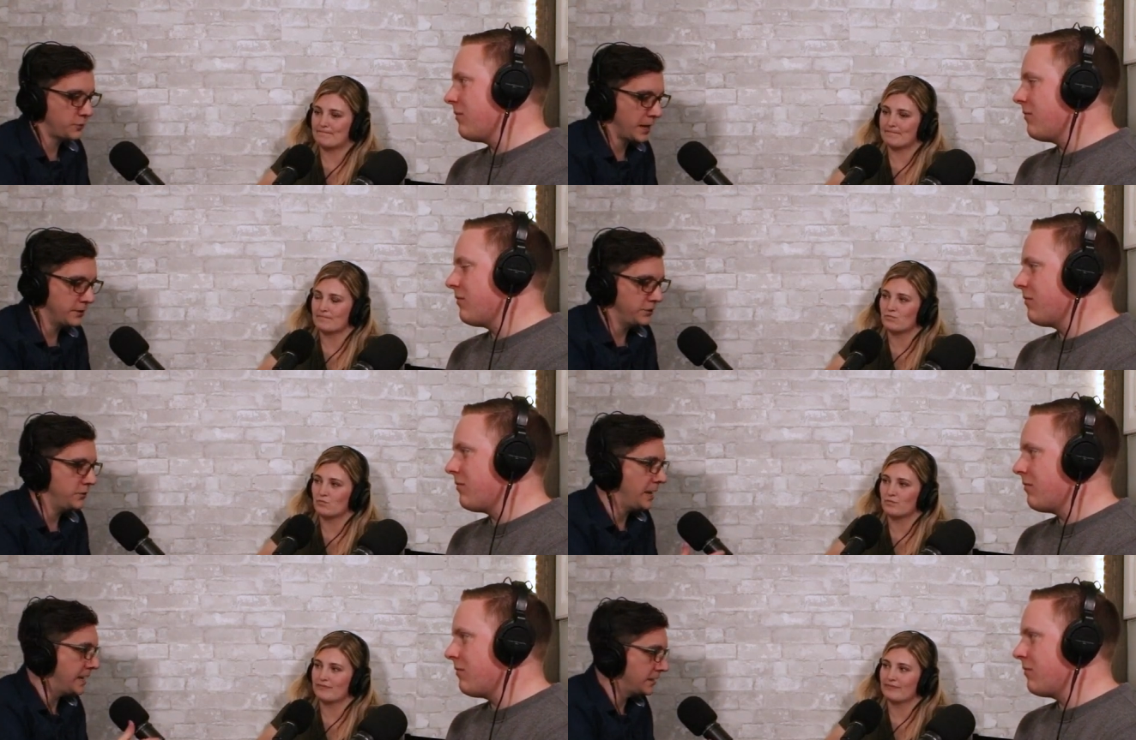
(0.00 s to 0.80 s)
Speaker 1: around
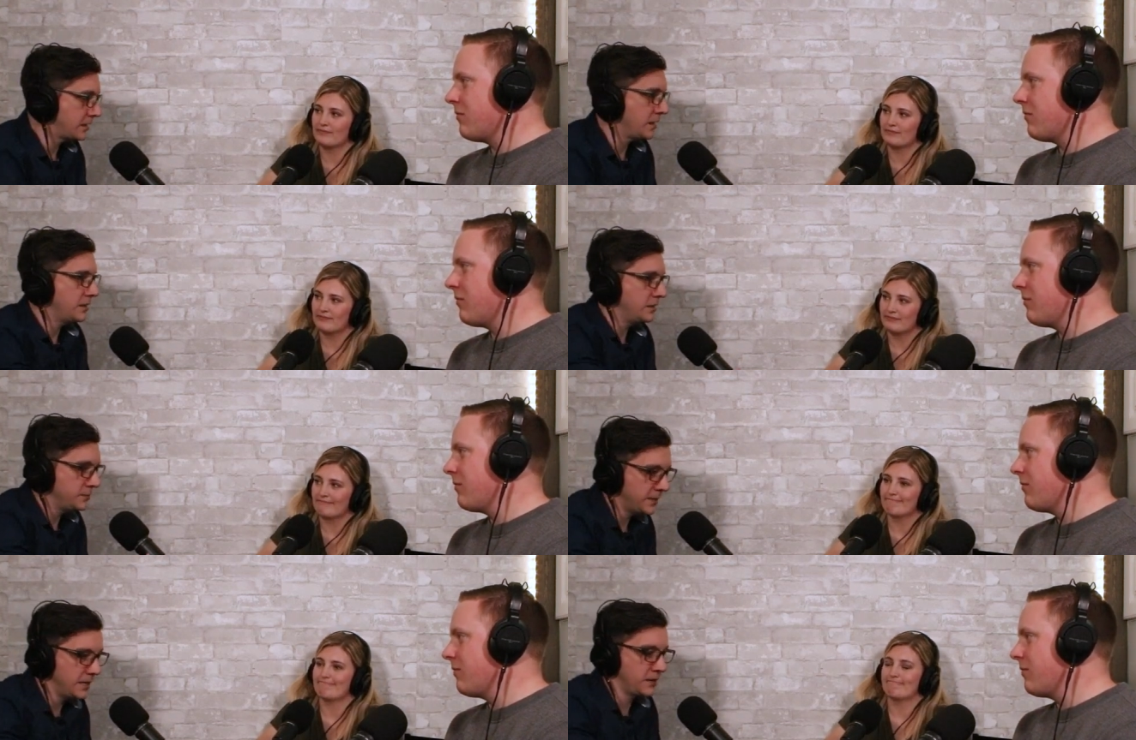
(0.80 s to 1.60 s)
you, Annika and anybody